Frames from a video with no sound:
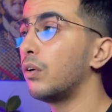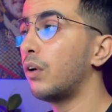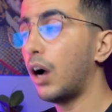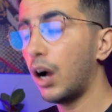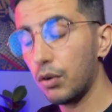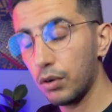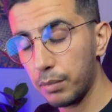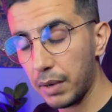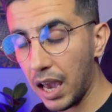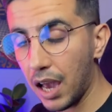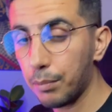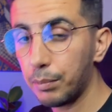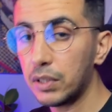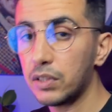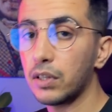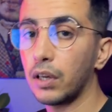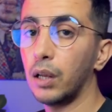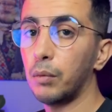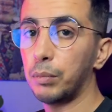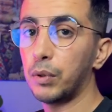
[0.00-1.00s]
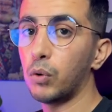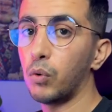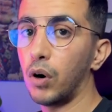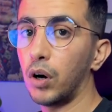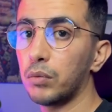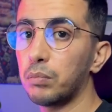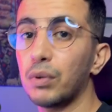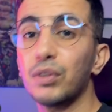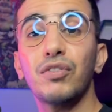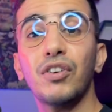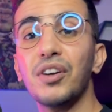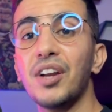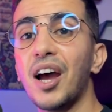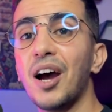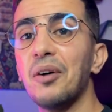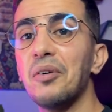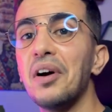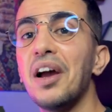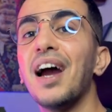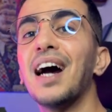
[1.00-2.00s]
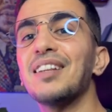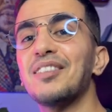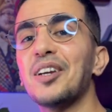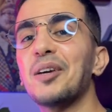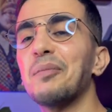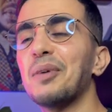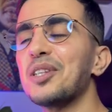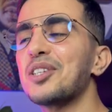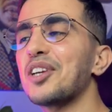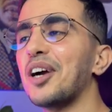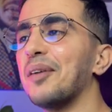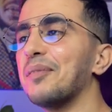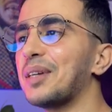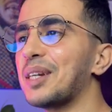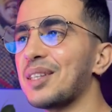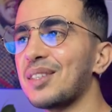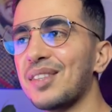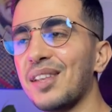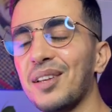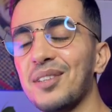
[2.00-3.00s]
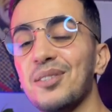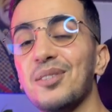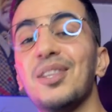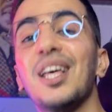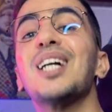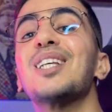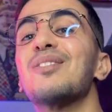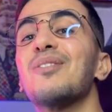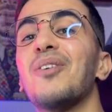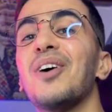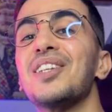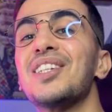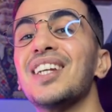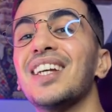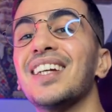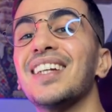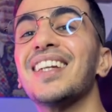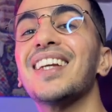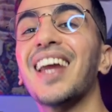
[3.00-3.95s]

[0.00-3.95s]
I would be happy to help you out. But for now, I think my job is done. So thanks for watching.